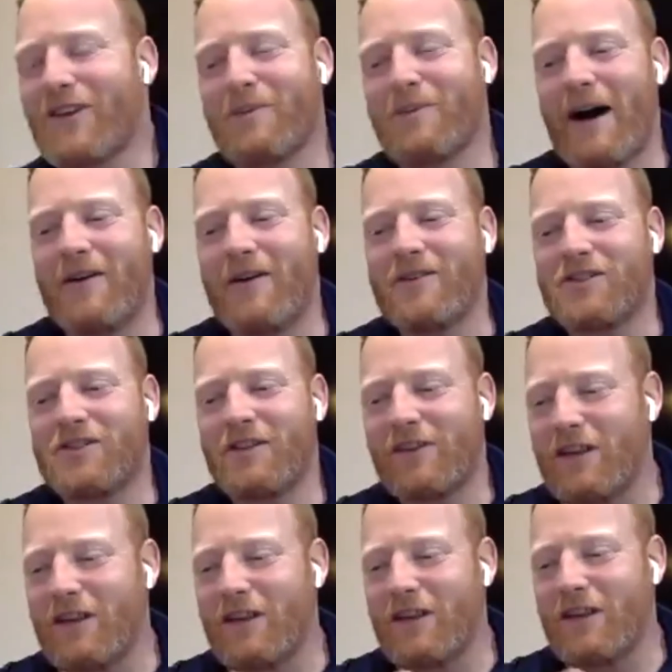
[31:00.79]
shifting the
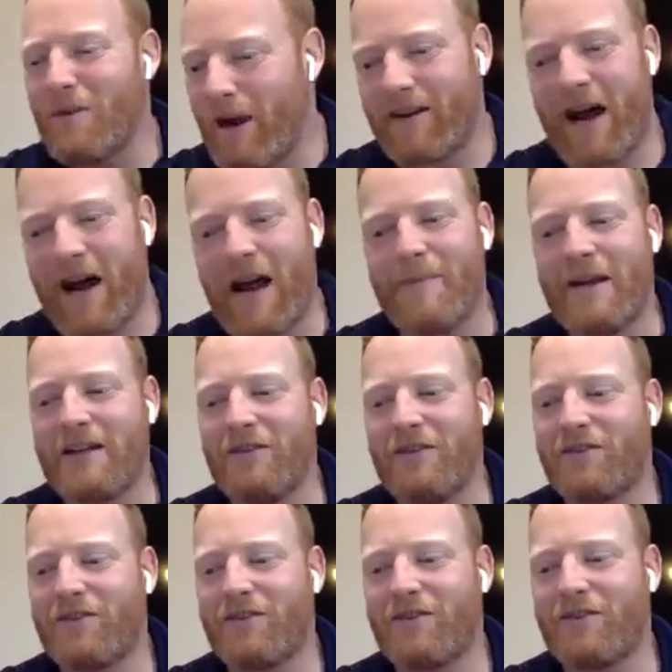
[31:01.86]
paradigm, and you've talked
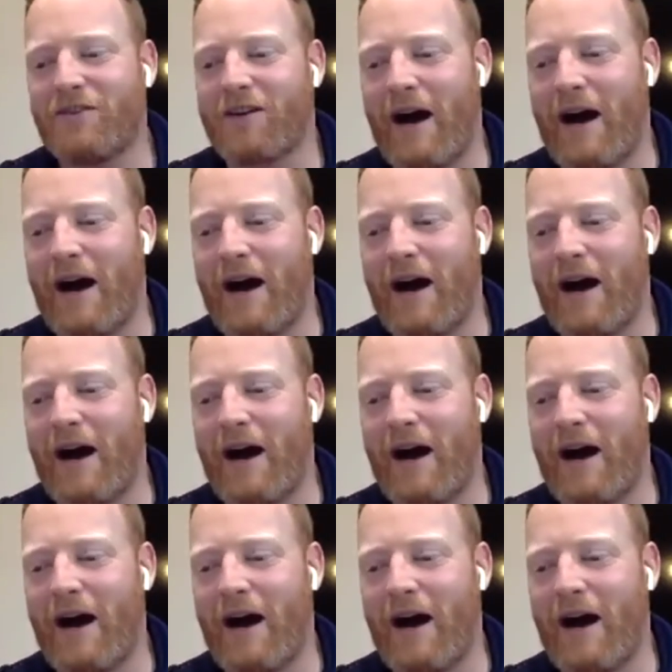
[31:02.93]
about,